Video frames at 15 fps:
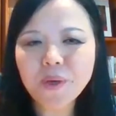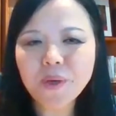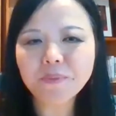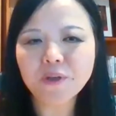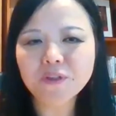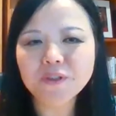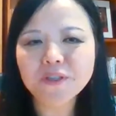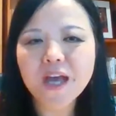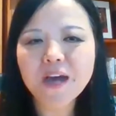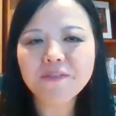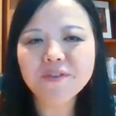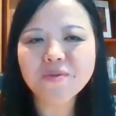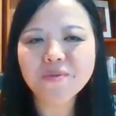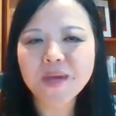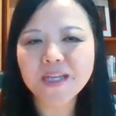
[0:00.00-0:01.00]
novels have
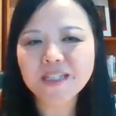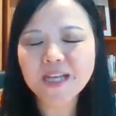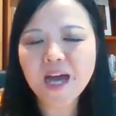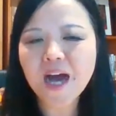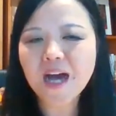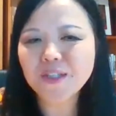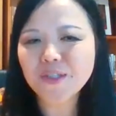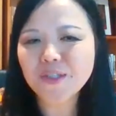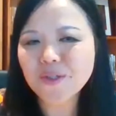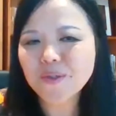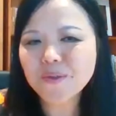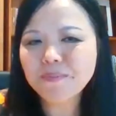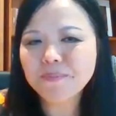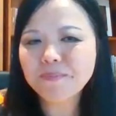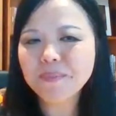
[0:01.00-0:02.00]
you read? Are
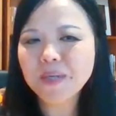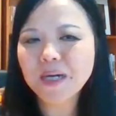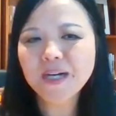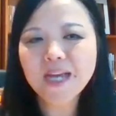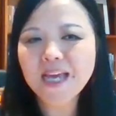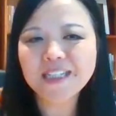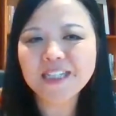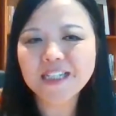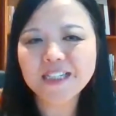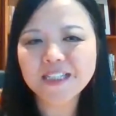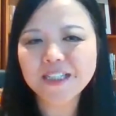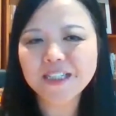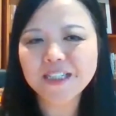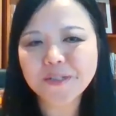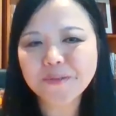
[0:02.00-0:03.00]
you addicted?